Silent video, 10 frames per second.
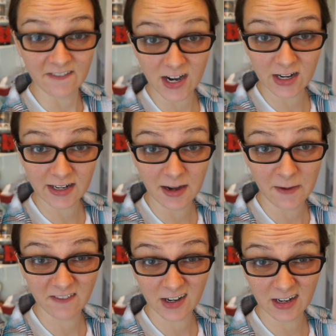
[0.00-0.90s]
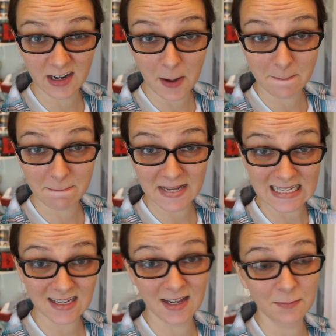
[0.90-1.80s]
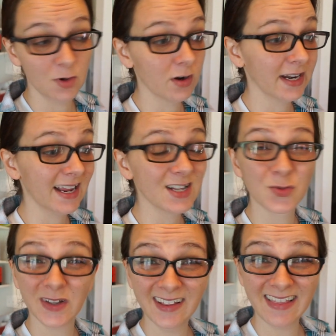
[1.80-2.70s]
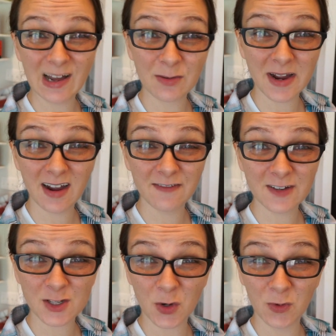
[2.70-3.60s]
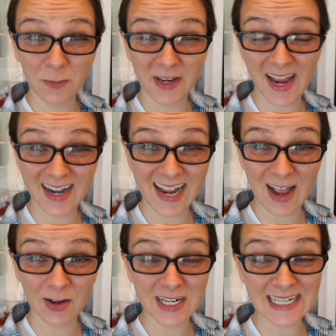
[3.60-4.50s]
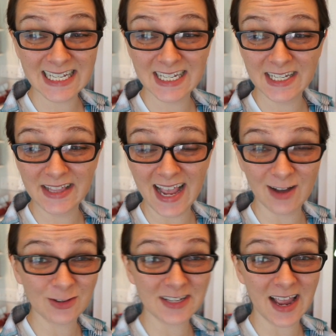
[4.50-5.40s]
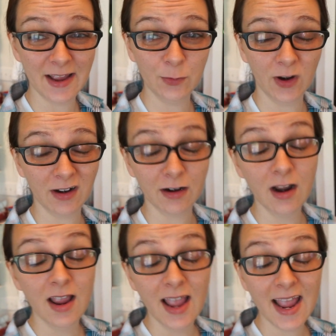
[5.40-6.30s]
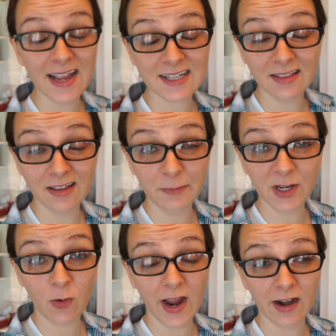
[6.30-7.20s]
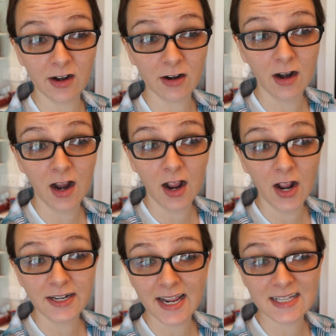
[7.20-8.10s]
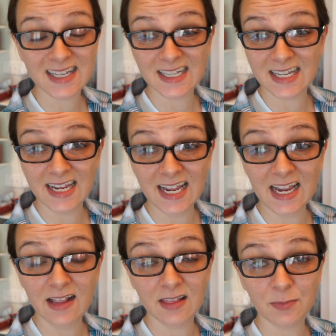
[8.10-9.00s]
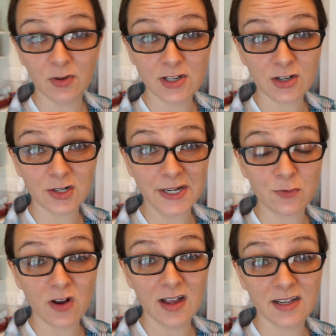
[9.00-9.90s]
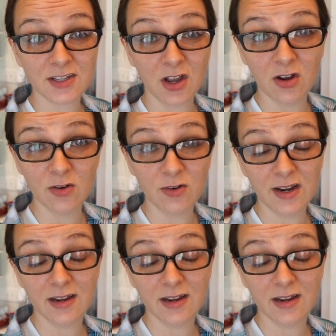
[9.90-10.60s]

very, very busy morning. It's really loud in my office, so we'll be heading out to the outside where it's a little bit quieter. Daisy's in heat, the boys are in rut, so